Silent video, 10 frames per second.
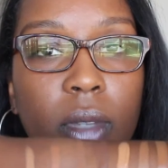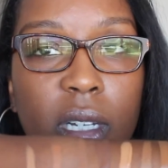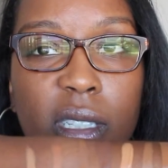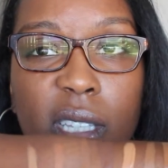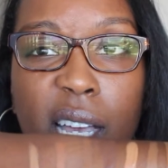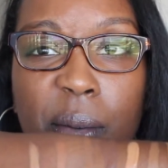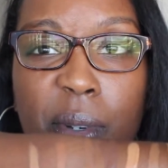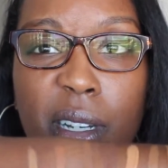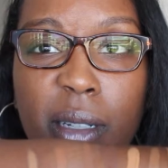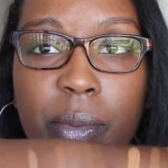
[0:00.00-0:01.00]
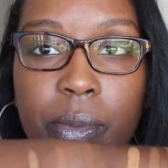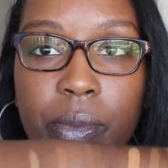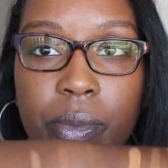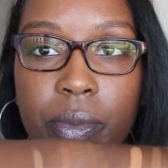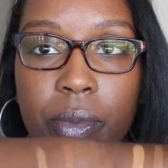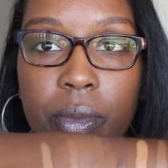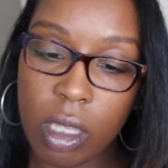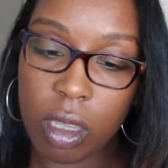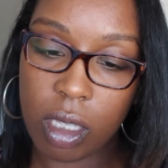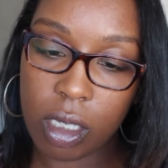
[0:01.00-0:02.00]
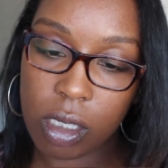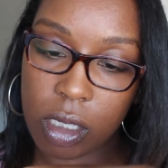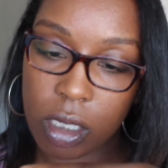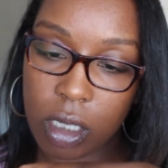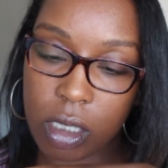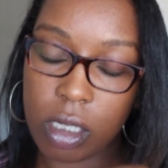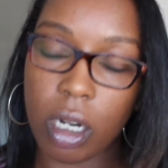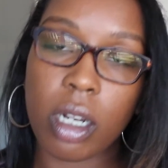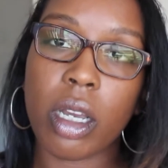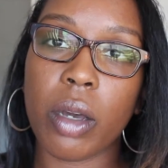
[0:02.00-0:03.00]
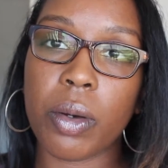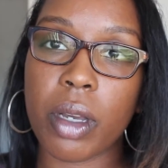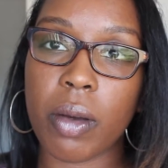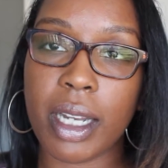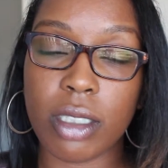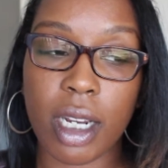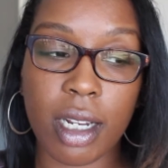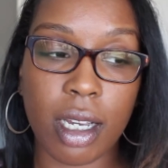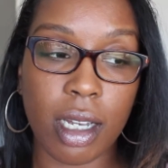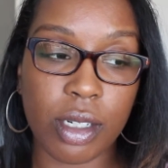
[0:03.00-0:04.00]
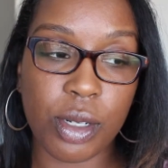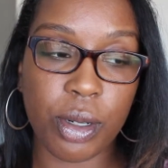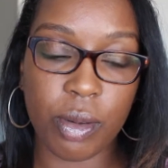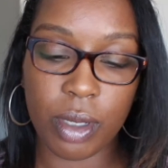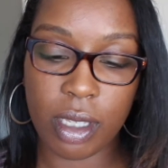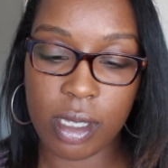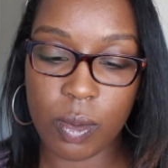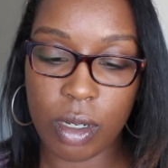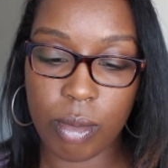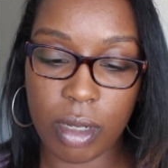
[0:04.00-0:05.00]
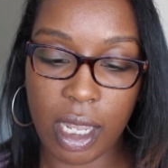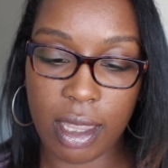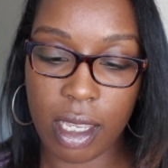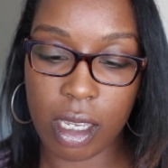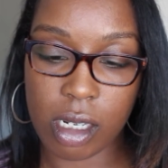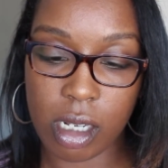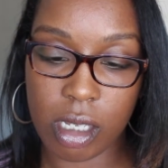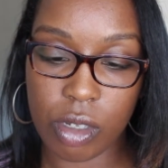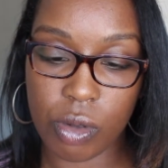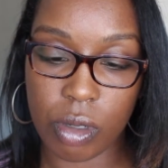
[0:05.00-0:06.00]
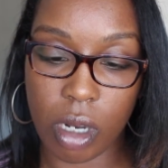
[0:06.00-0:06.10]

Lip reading: There's that one. This is dark cocoa. I tried to contour with this one, but I think it's just too